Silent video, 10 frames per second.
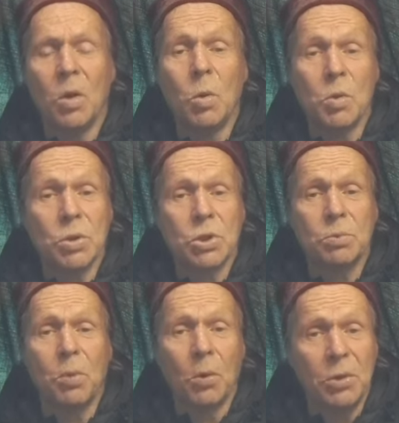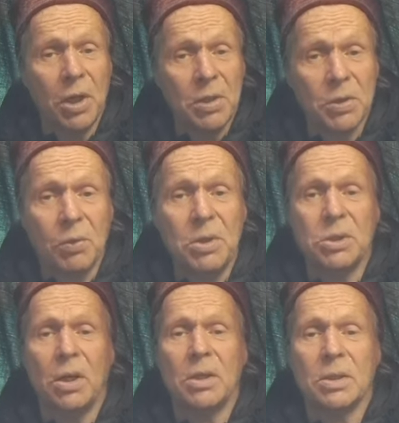who was born again
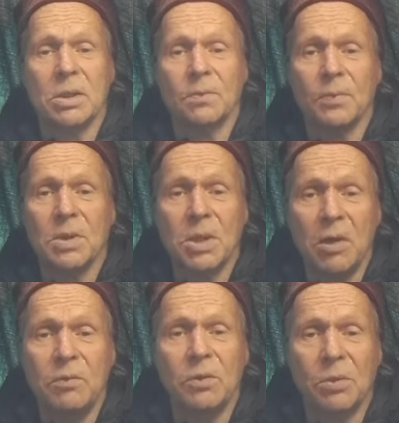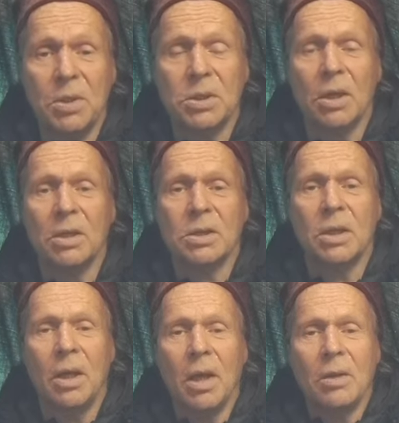Christians, saved
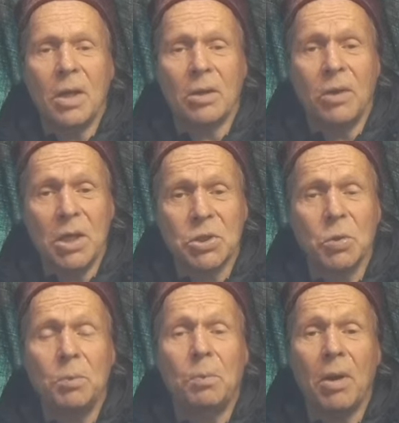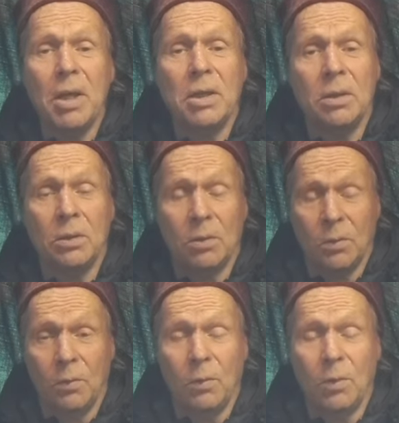Christians, that they should pray
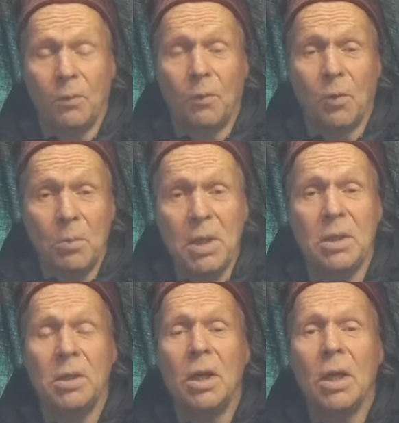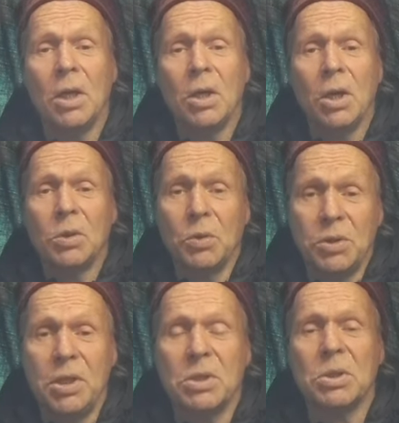for me to
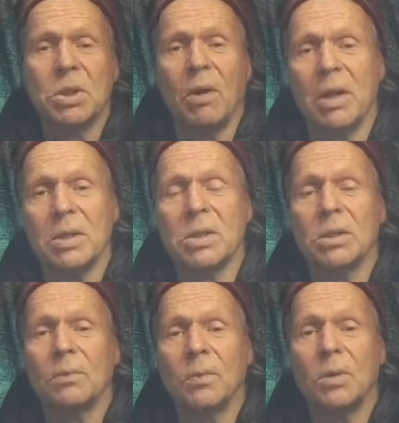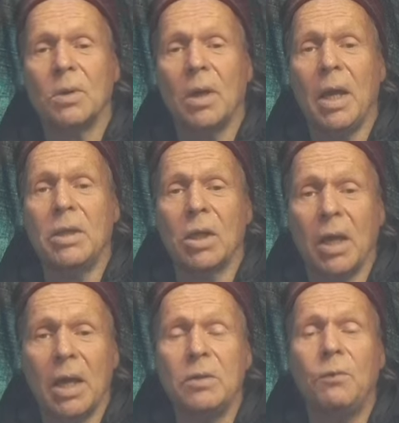Jesus Christ
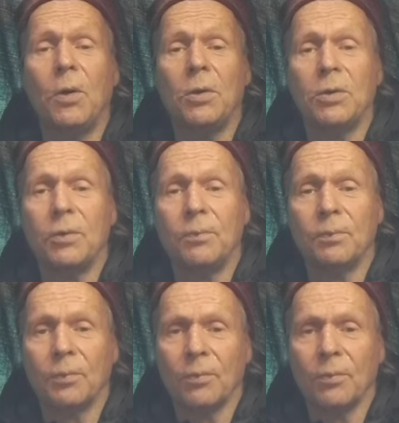and God the Father.